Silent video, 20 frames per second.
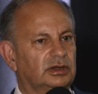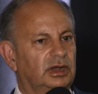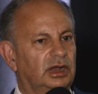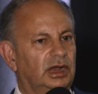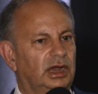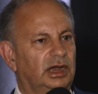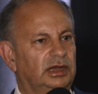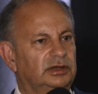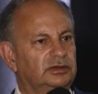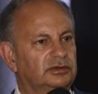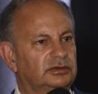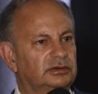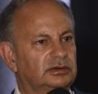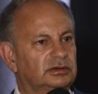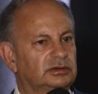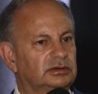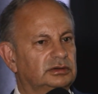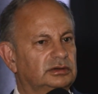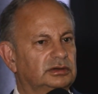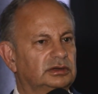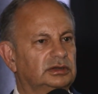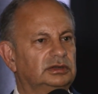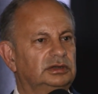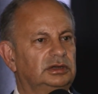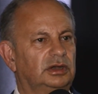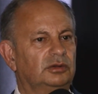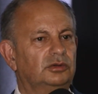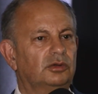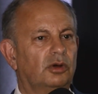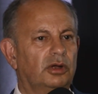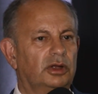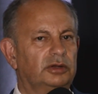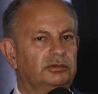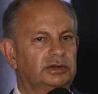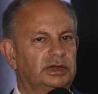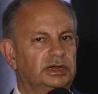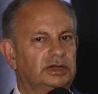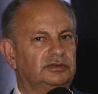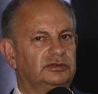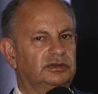And, you know, not
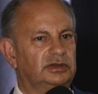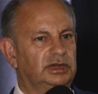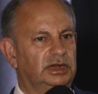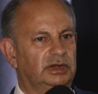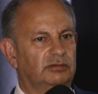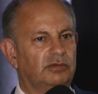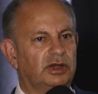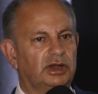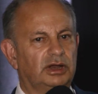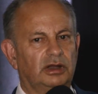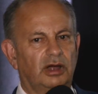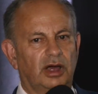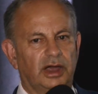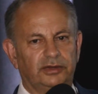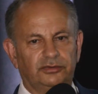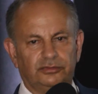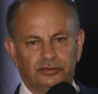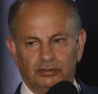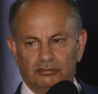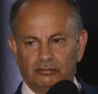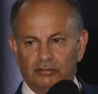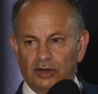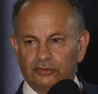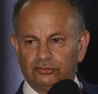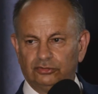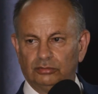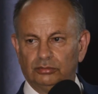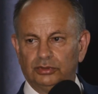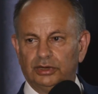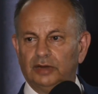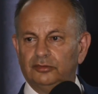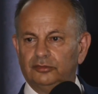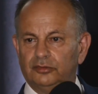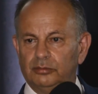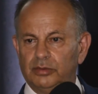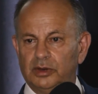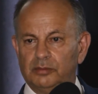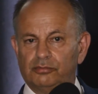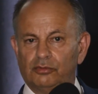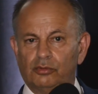only did he realize that Russia would have to
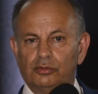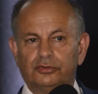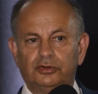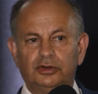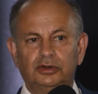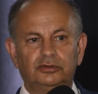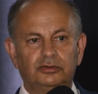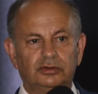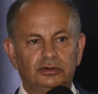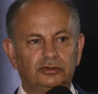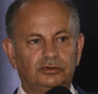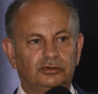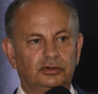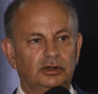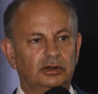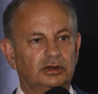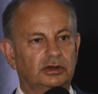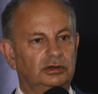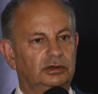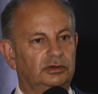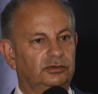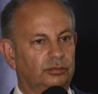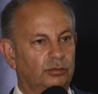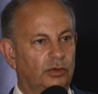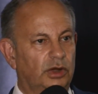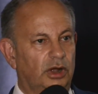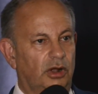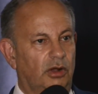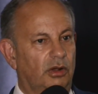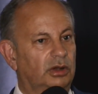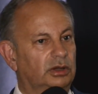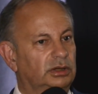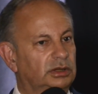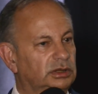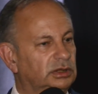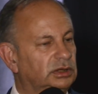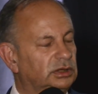be brought into the circle as well,